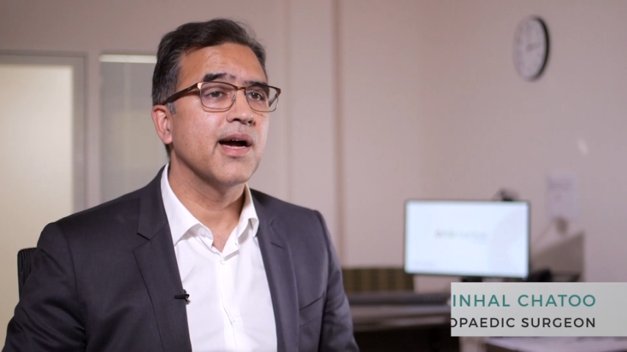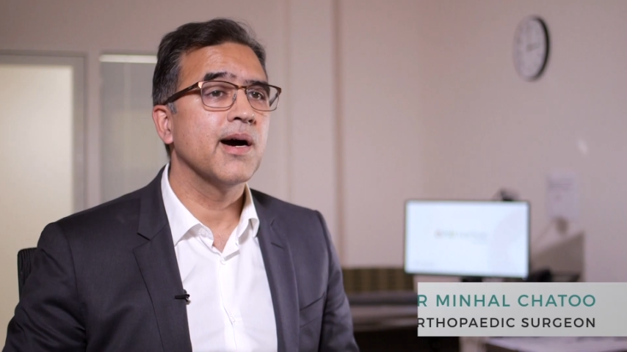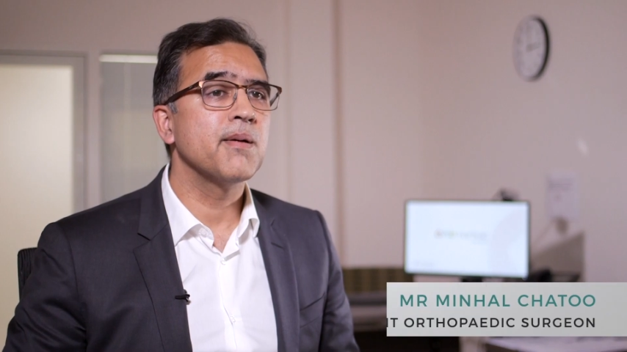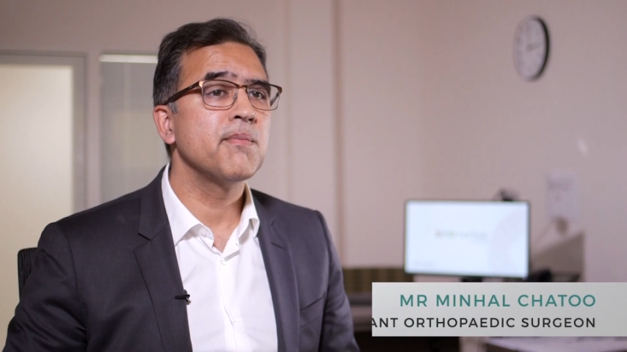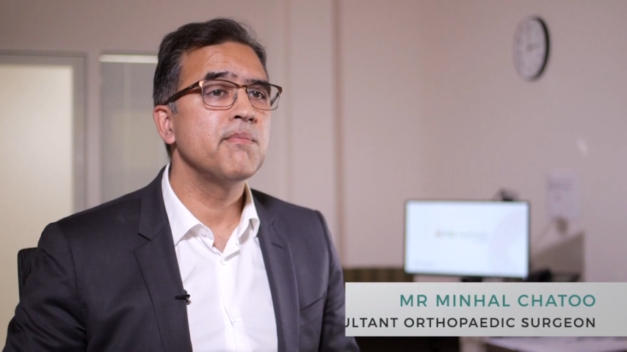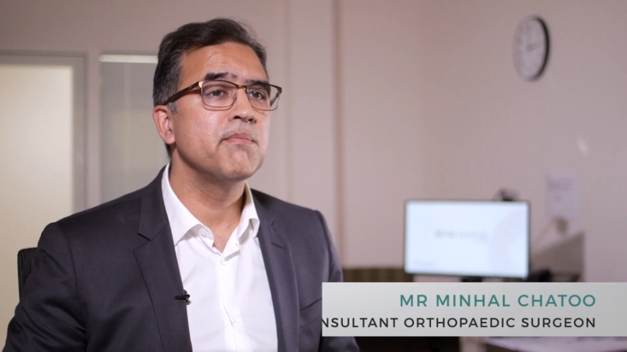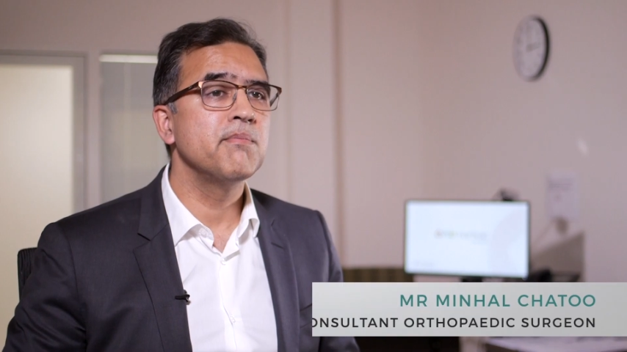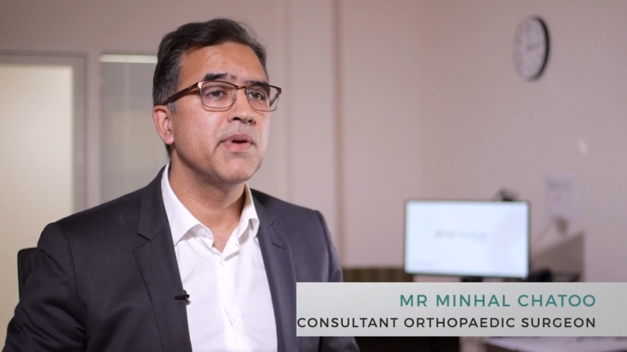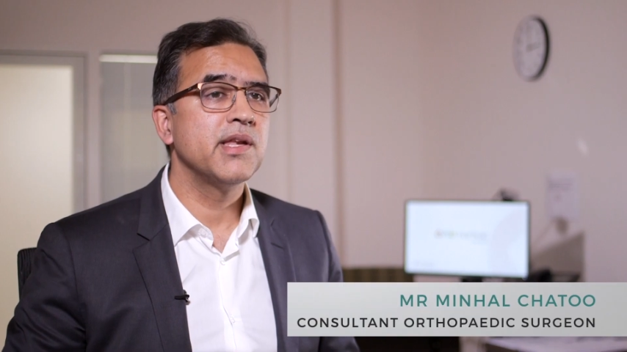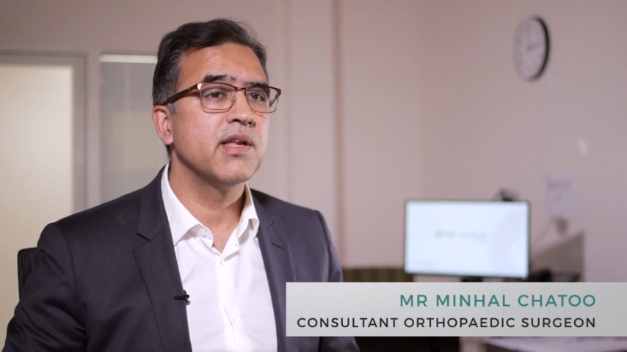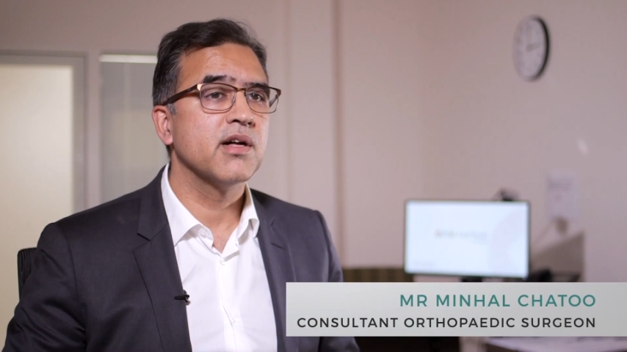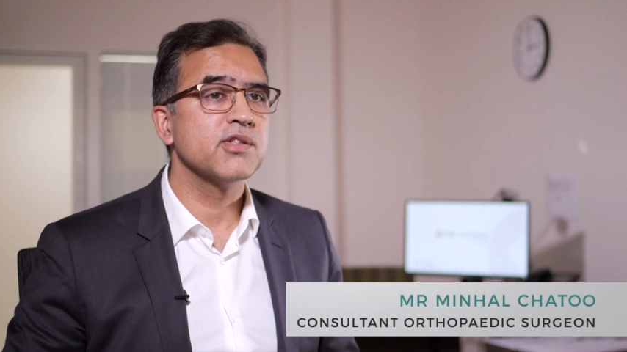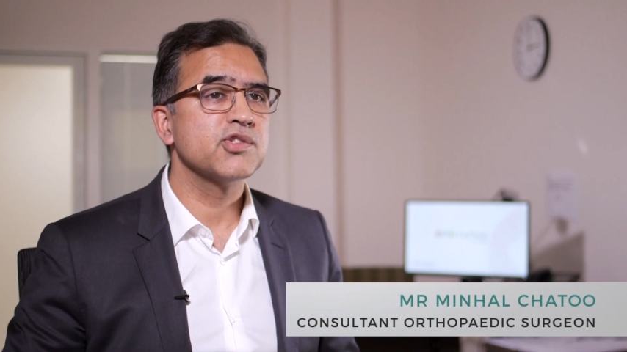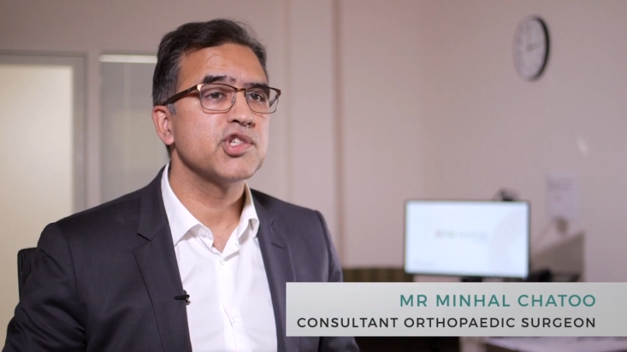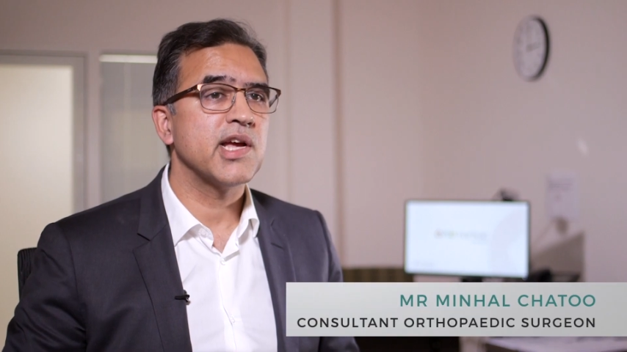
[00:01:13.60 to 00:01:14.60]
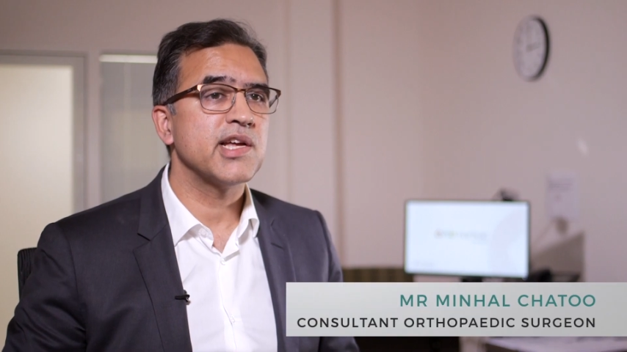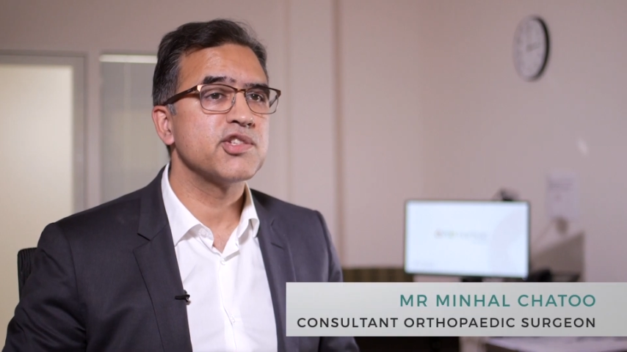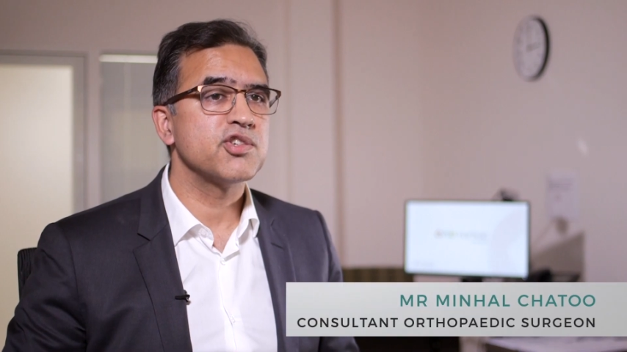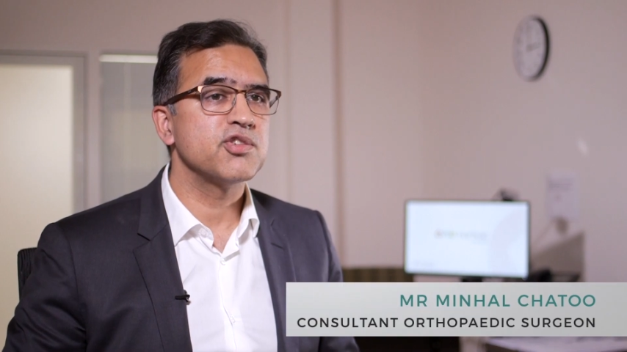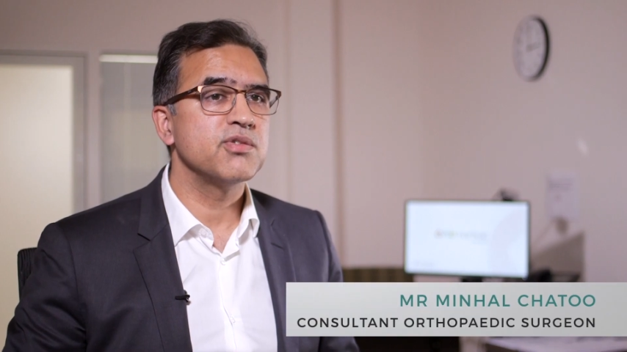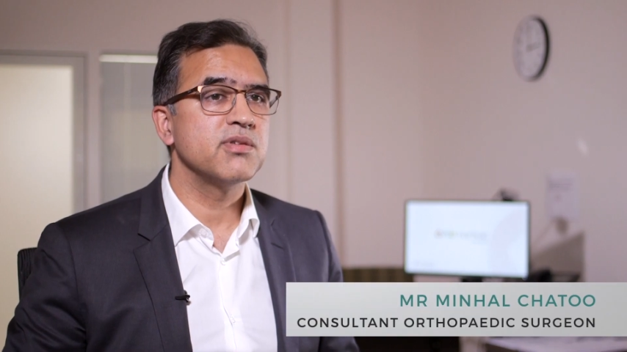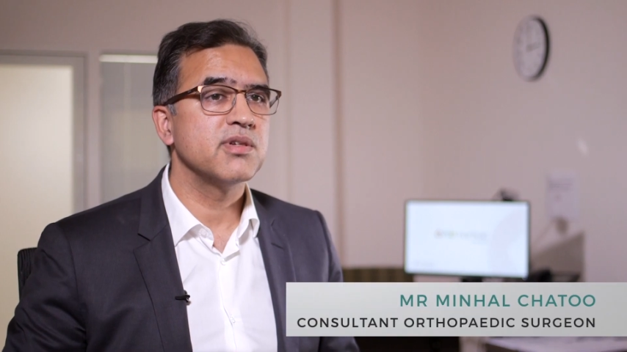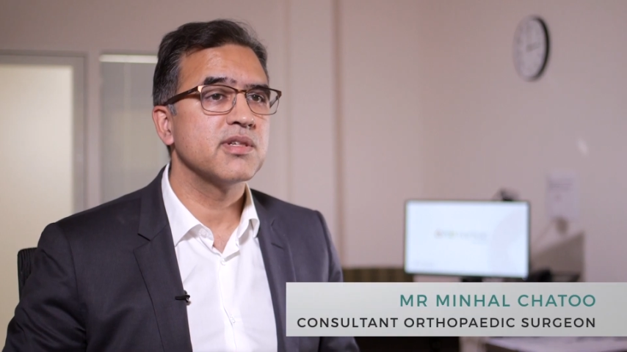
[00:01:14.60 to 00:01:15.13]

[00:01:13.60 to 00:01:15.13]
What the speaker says: I'm Minhal Chatoo,